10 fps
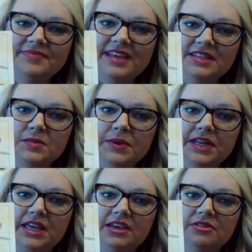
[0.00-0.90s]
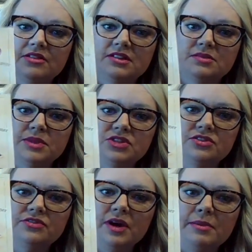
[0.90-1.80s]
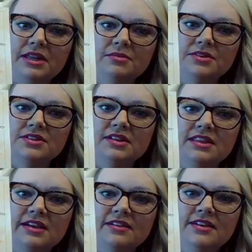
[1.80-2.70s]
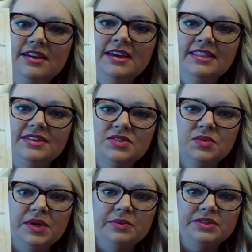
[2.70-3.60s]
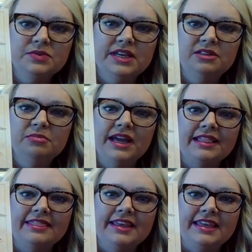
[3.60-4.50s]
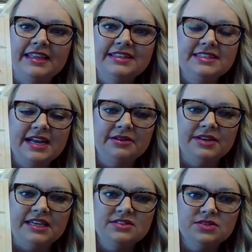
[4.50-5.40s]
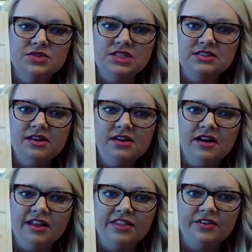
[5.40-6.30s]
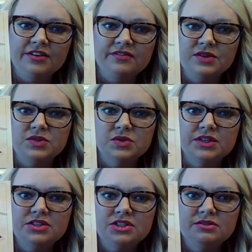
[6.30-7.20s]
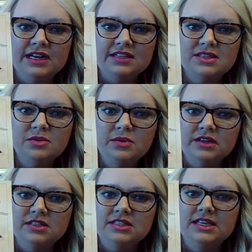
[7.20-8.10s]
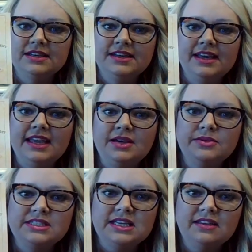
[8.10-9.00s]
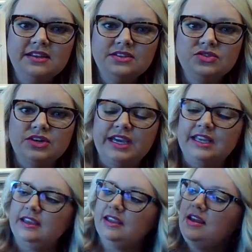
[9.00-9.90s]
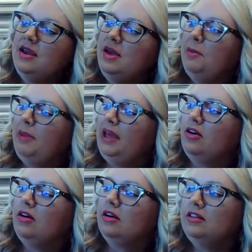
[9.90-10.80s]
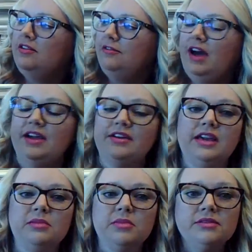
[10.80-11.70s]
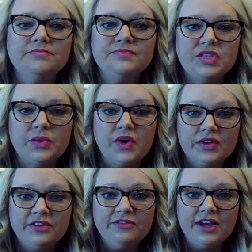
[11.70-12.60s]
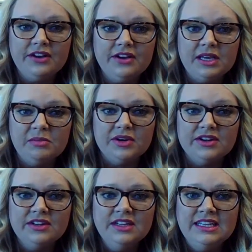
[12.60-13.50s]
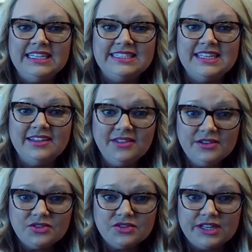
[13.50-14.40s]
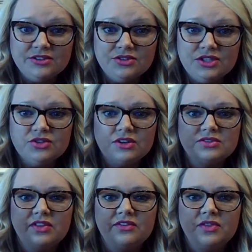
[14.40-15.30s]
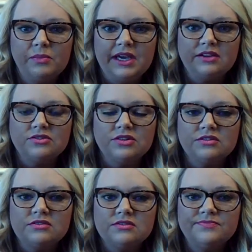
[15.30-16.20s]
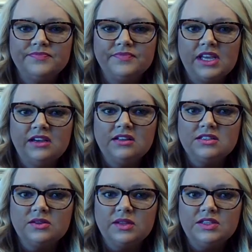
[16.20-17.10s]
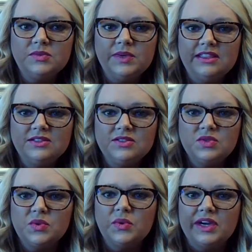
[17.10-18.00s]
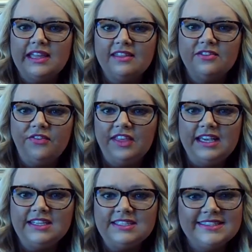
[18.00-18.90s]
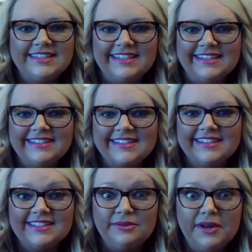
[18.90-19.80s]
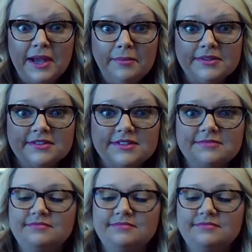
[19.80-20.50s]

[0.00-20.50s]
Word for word: It's pretty cute. There's a bunch of farm animals on there. This story was written by Lynn Downey, so she's the author of the story. She writes the words, and it was illustrated by Karla Firehammer. So Karla Firehammer is the illustrator. She draws all of the pictures. So let's read this story, The Flea's Sneeze, and see what happens.